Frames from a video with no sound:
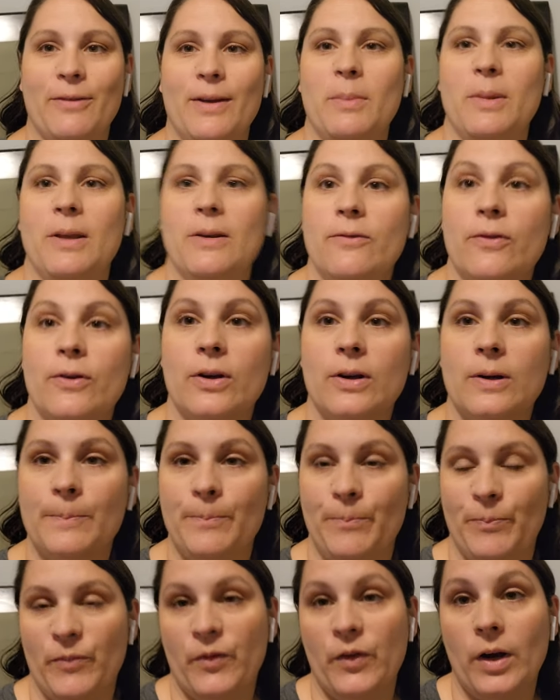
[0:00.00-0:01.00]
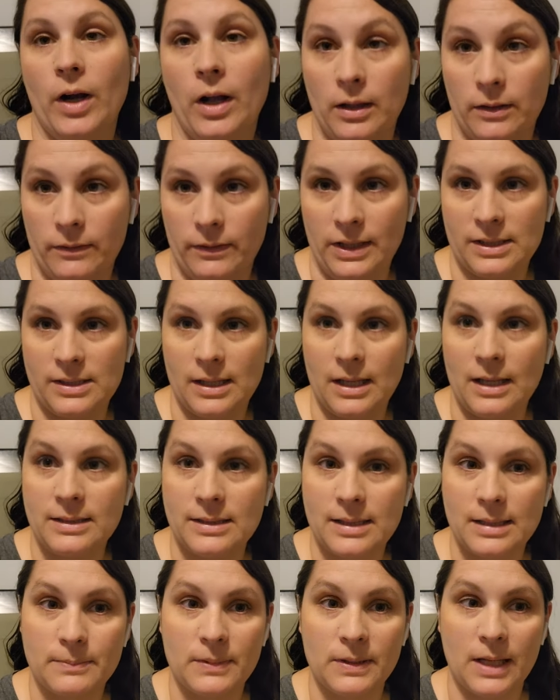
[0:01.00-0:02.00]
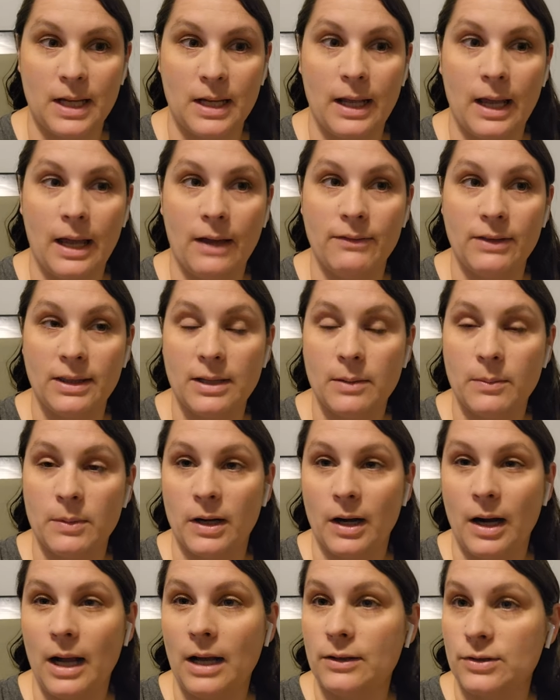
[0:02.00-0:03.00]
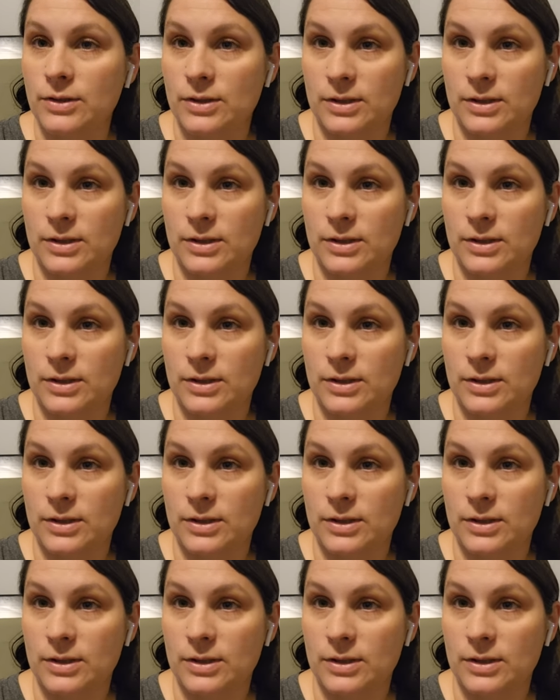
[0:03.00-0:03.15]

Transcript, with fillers: I mean, for, for all of us, us kind of having them in our house,